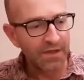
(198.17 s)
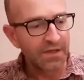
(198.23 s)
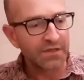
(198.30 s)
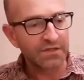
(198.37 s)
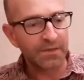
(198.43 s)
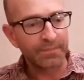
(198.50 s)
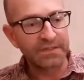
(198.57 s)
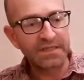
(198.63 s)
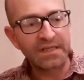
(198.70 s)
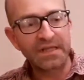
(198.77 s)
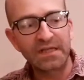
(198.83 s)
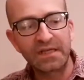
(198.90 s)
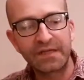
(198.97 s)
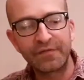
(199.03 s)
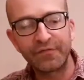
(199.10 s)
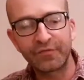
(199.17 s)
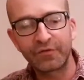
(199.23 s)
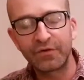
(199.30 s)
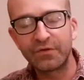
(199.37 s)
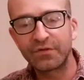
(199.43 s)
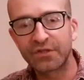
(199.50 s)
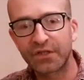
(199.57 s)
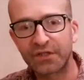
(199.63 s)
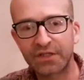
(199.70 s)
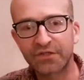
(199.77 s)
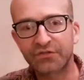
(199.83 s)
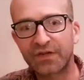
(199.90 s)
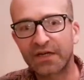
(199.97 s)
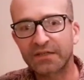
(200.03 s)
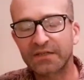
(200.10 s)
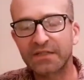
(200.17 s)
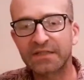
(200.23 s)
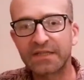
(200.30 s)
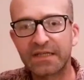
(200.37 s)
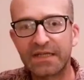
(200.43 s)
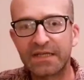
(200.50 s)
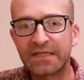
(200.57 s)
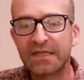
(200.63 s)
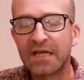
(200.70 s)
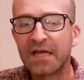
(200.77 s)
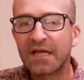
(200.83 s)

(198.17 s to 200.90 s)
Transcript: So particularly fruit, so you'd extract the seed,